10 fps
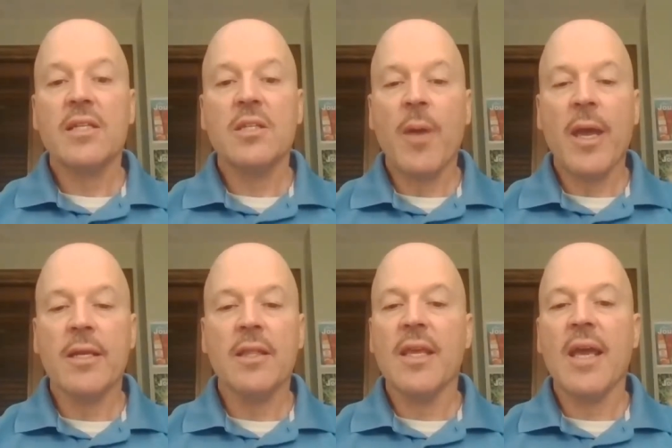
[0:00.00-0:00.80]

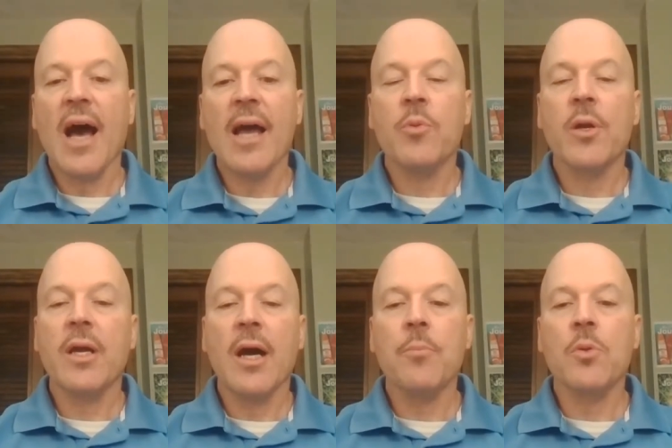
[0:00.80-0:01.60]
expanded the hybrid
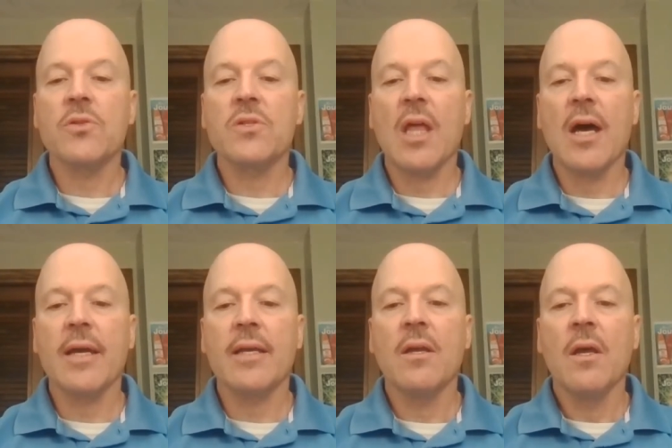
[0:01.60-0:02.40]
couplers
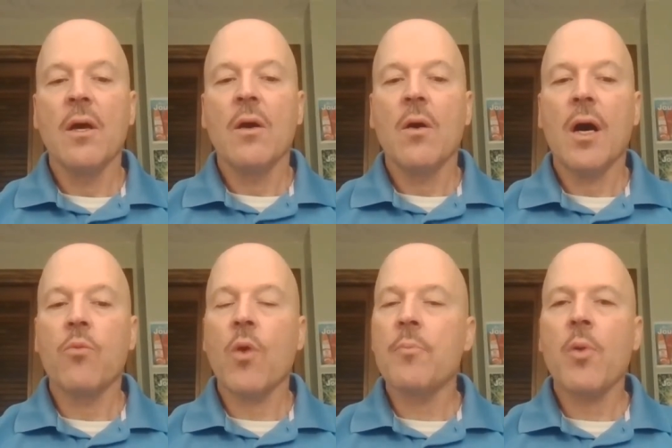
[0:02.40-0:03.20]
line. Uh,
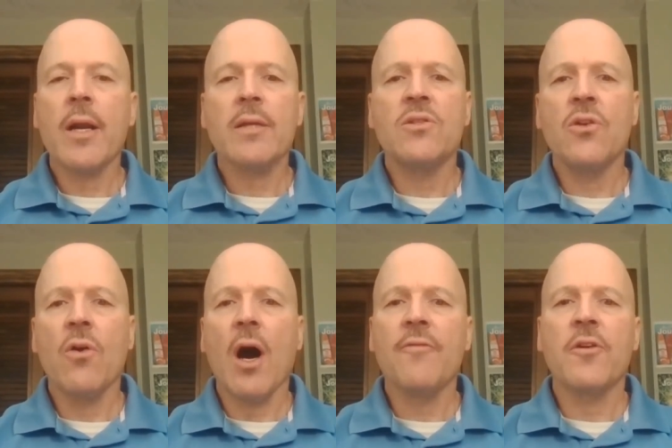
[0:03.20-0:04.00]
what products do you
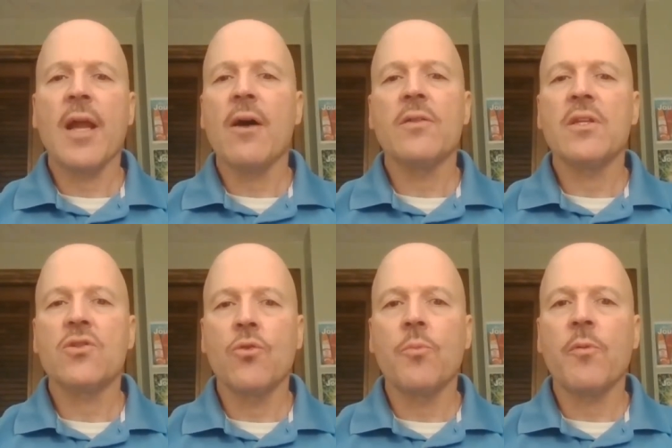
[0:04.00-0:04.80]
offer now in this
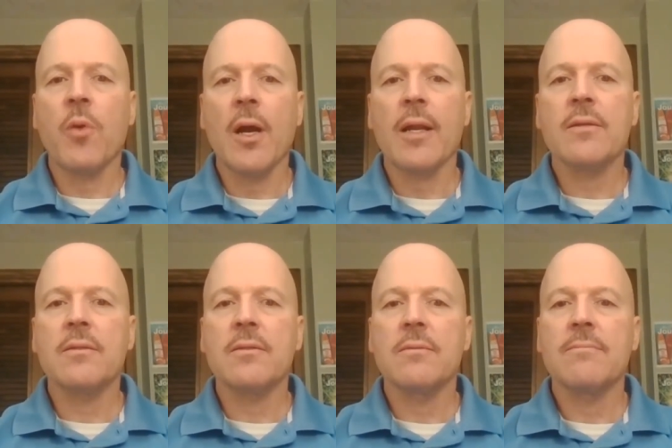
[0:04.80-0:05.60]
group of
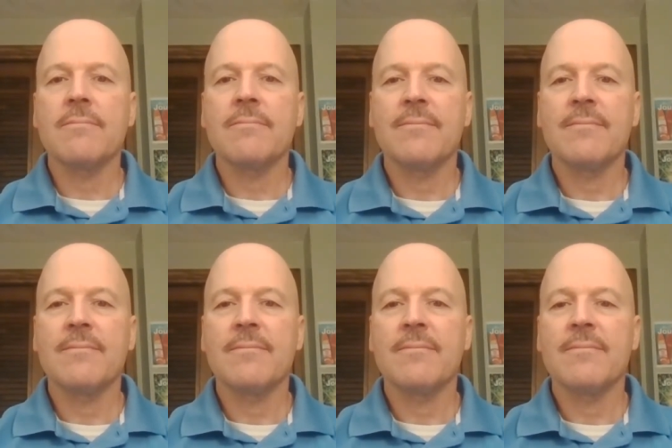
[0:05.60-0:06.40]
products?
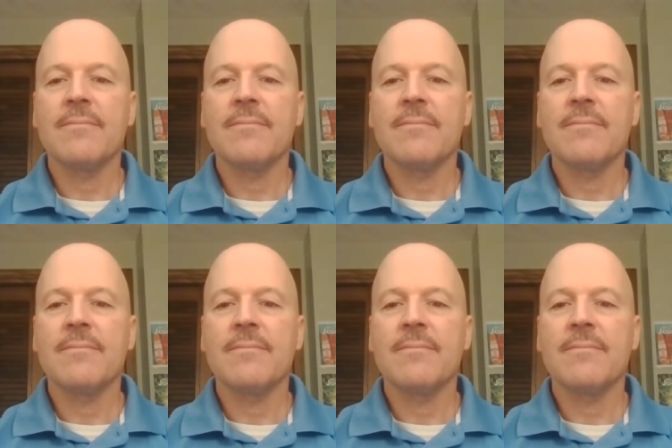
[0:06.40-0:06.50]
So I